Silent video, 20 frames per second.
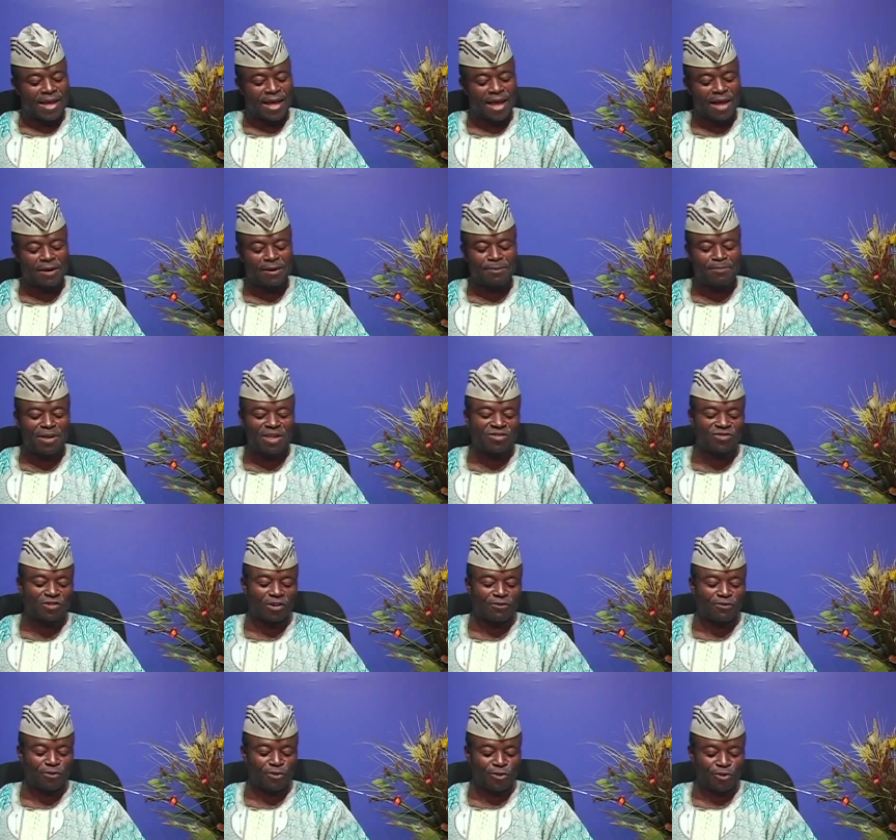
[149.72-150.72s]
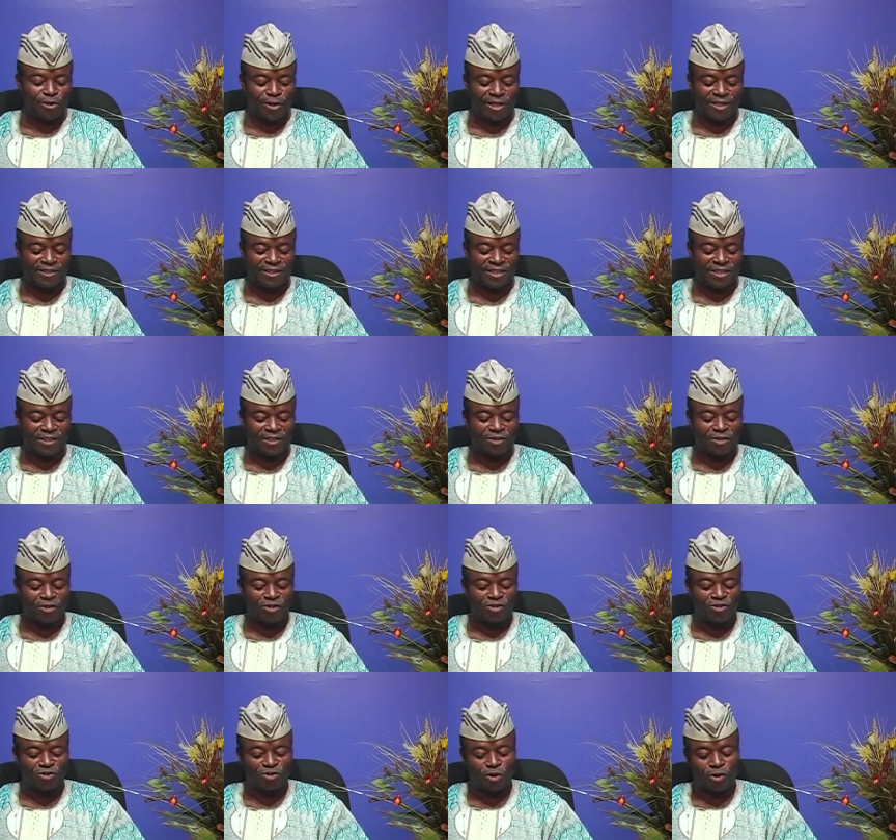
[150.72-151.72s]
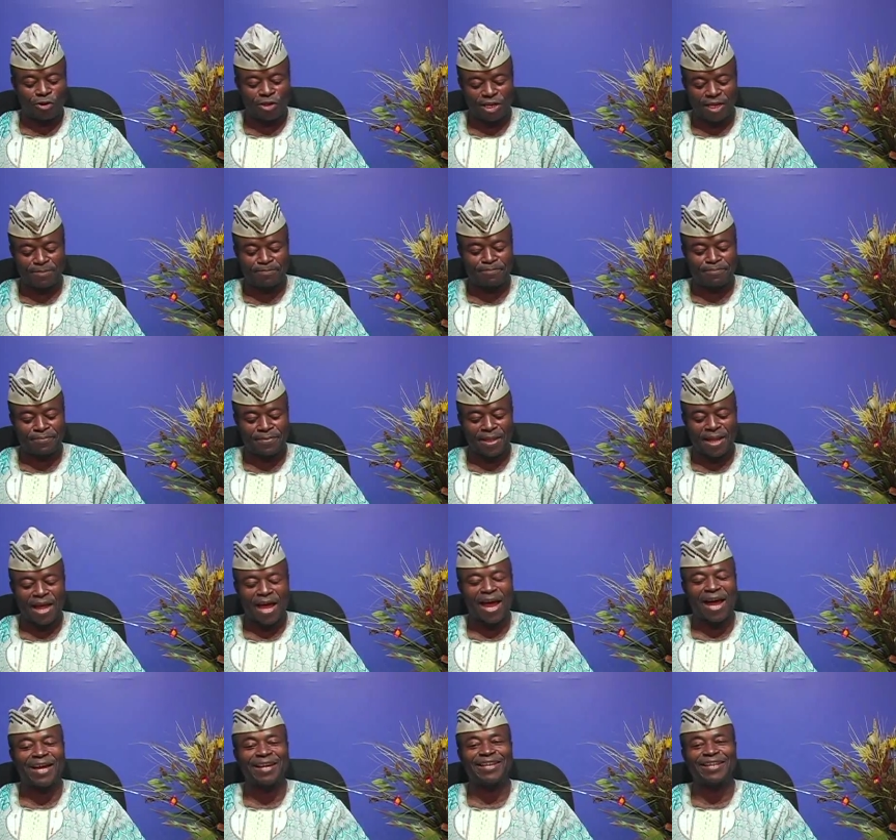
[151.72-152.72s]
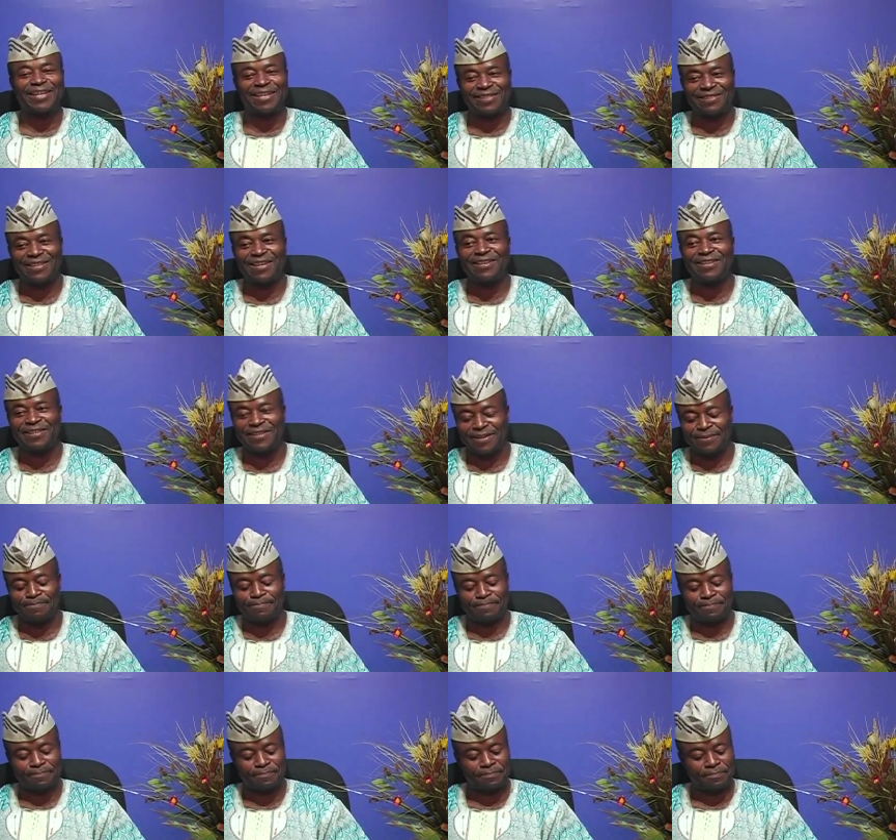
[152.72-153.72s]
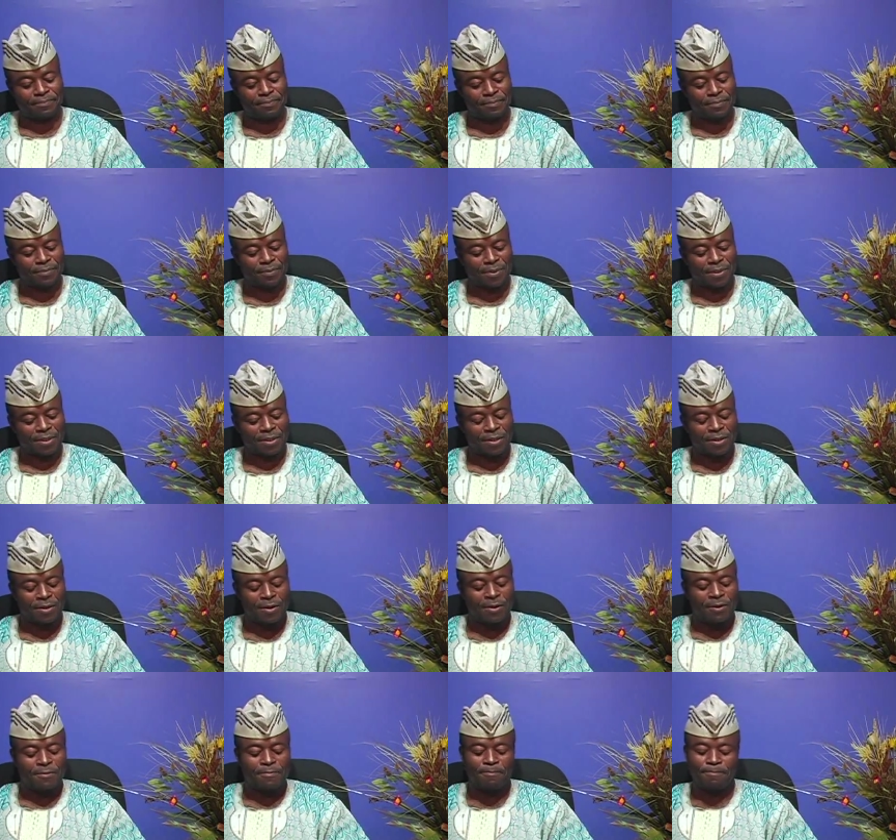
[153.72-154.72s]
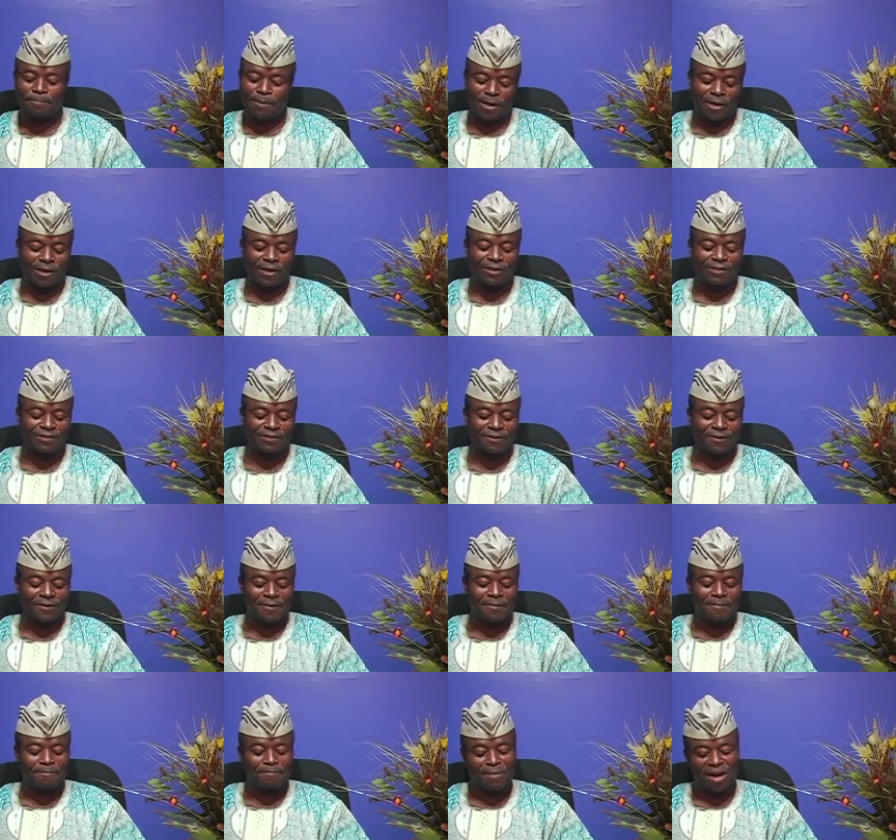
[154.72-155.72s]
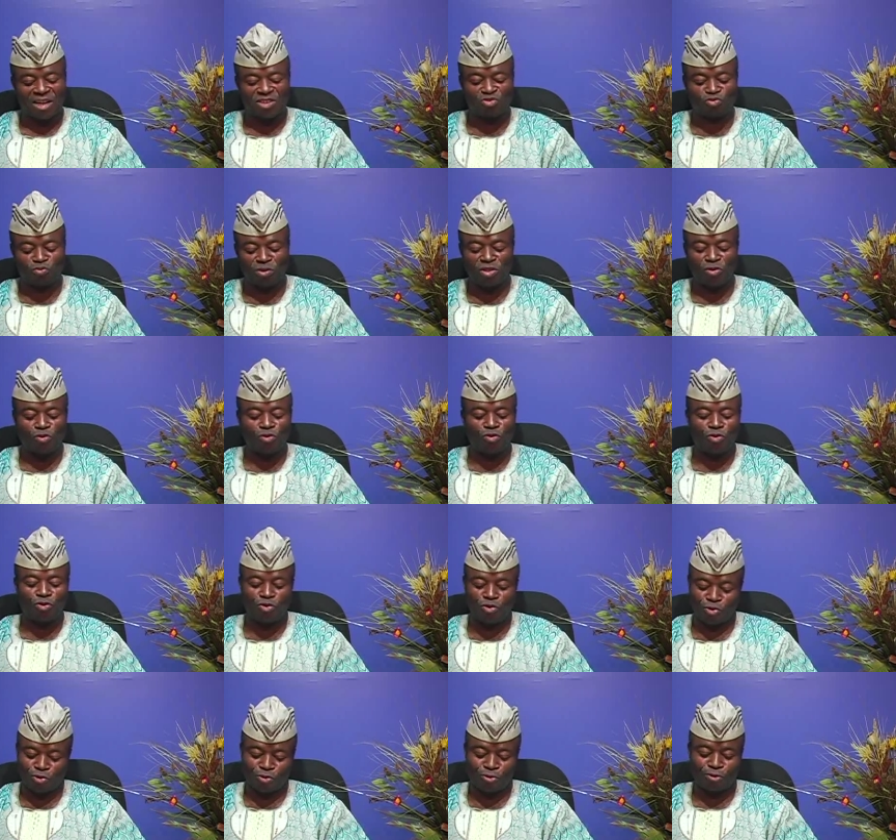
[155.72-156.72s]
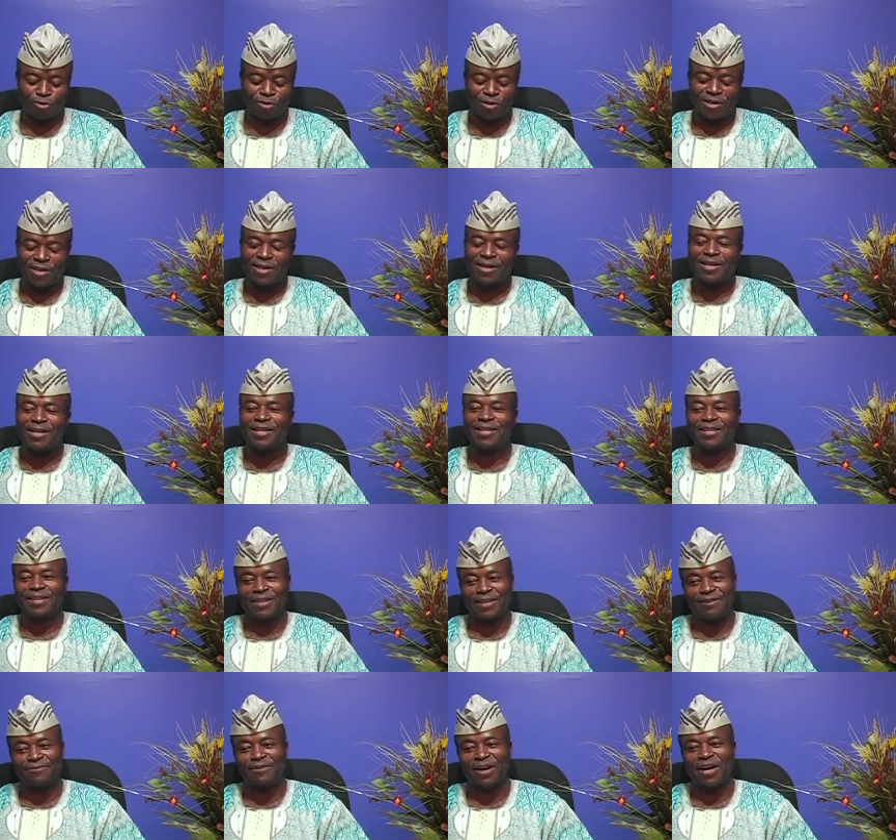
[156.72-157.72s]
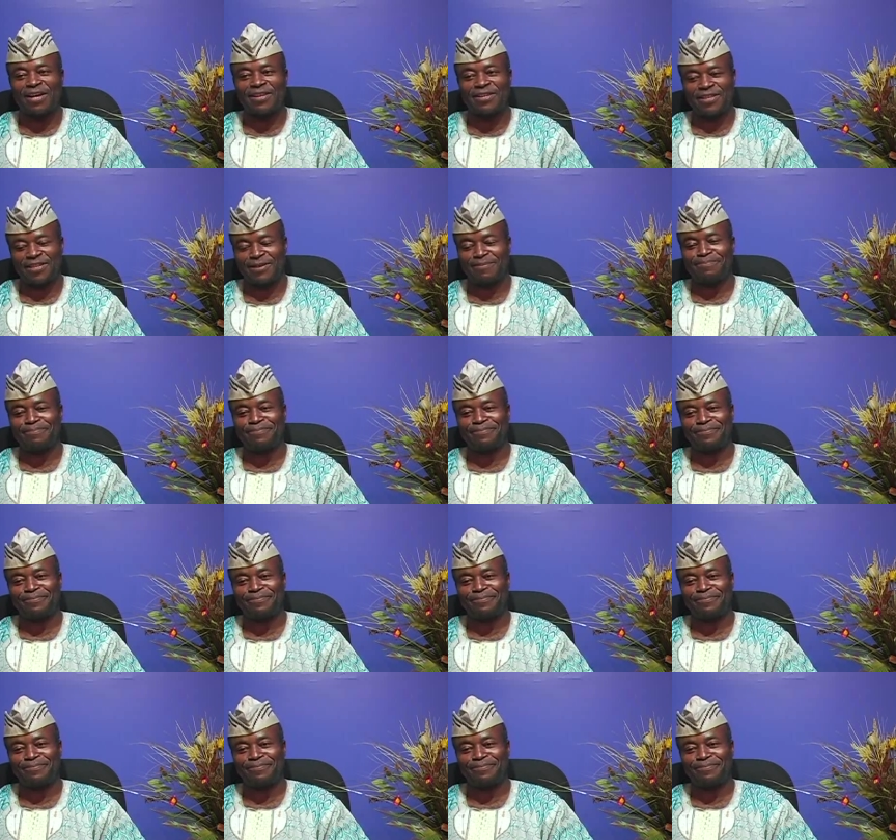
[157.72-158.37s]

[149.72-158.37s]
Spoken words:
Enemies of unity saw him and hated him, but my sweet Uhuru delivered him.